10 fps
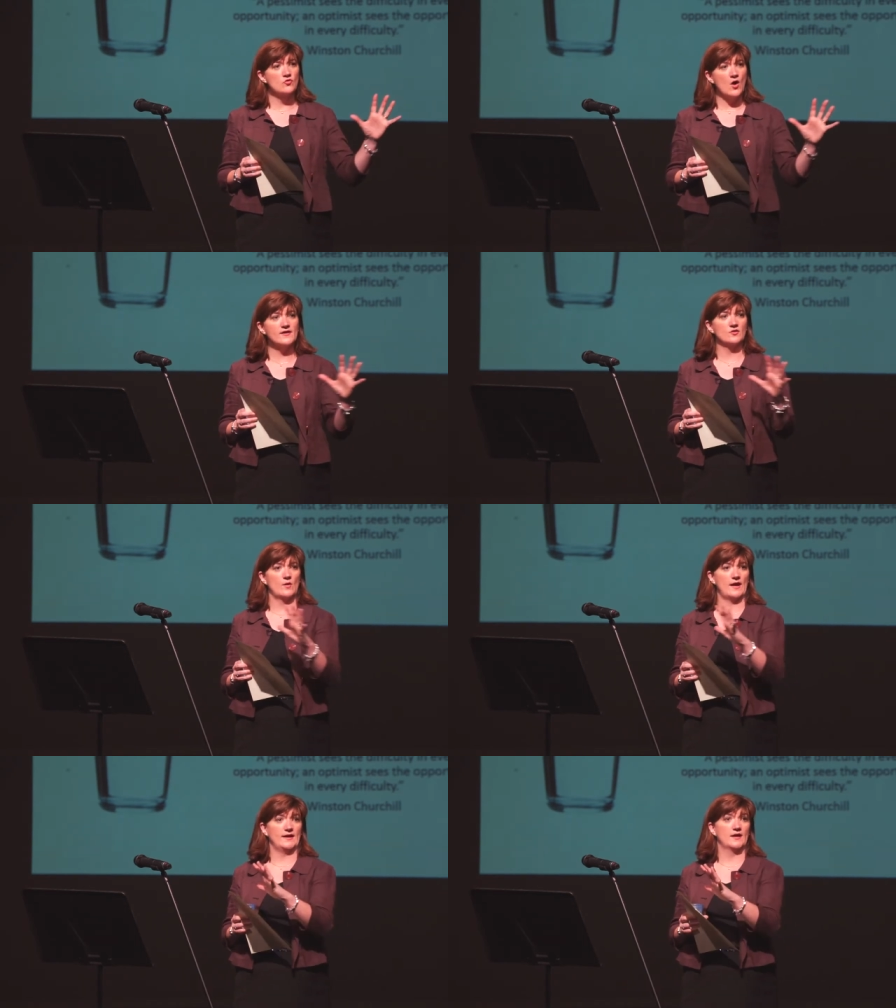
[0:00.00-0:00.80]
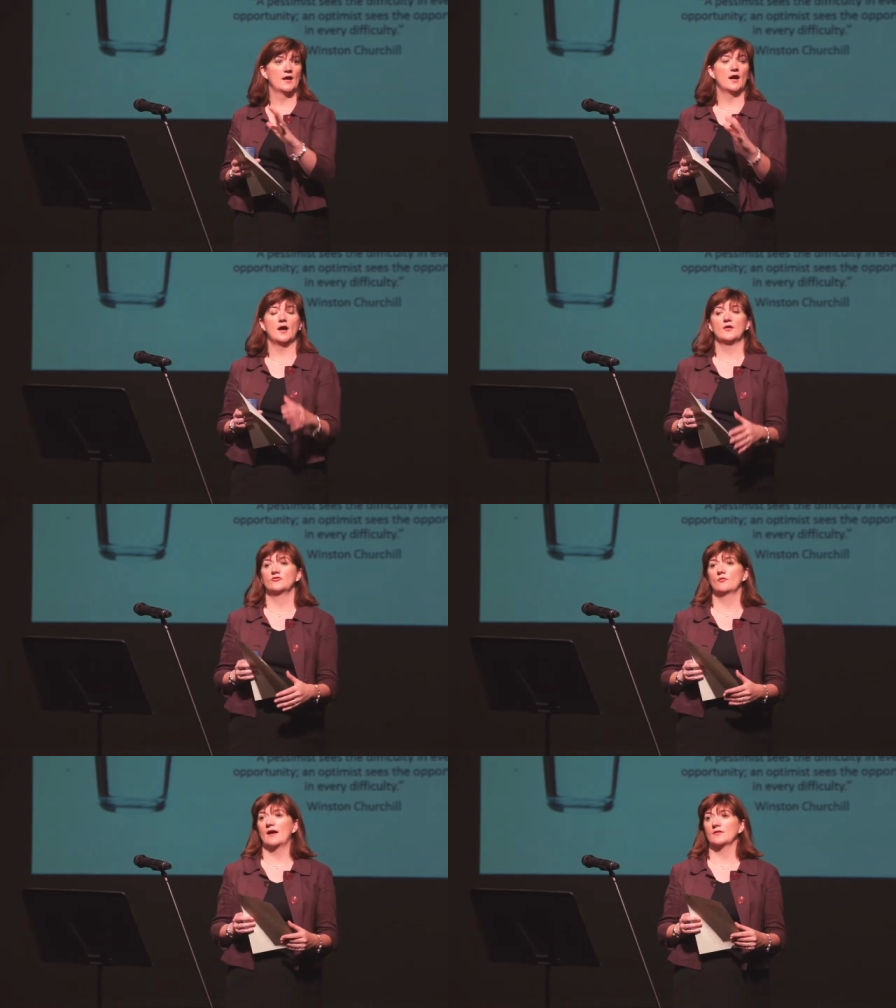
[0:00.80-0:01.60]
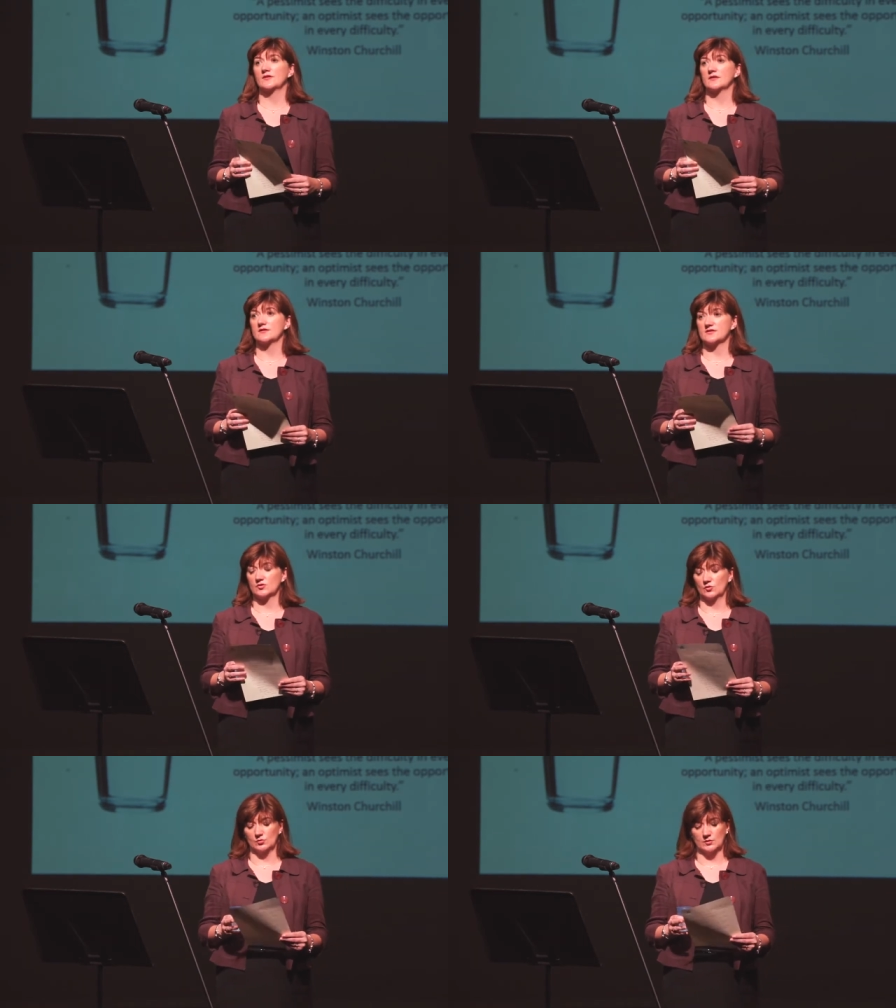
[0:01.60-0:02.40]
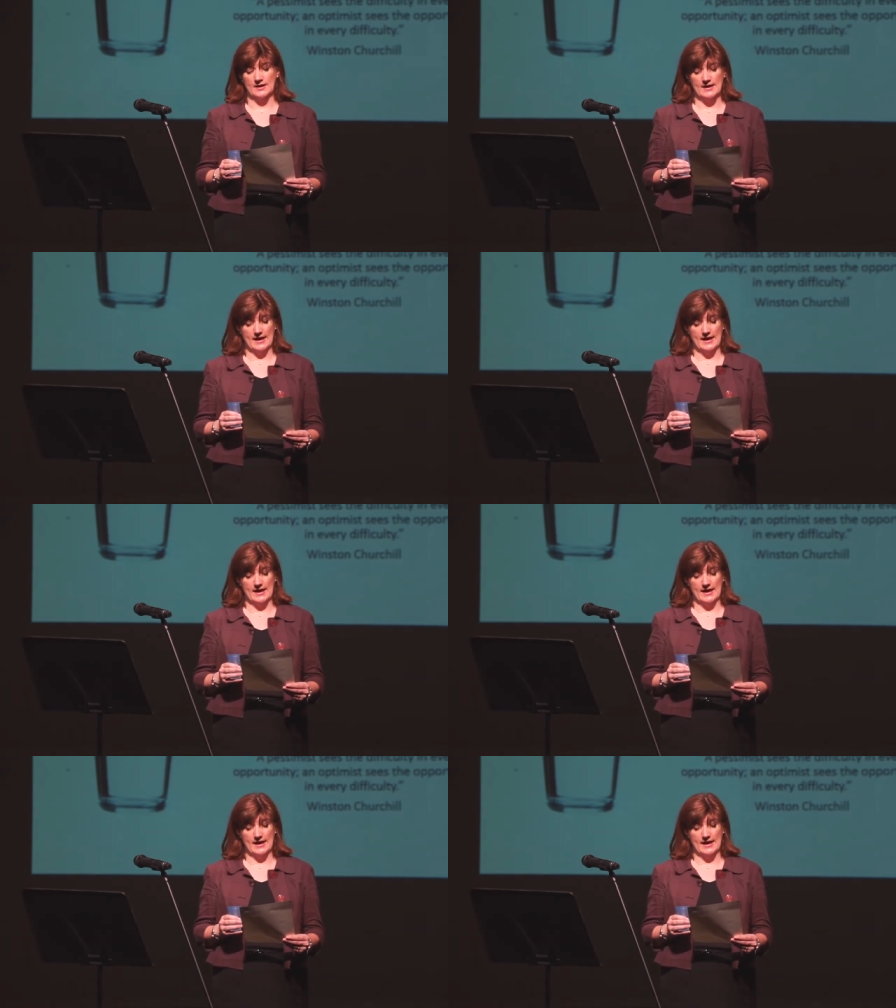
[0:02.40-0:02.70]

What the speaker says: right the way throughout the school.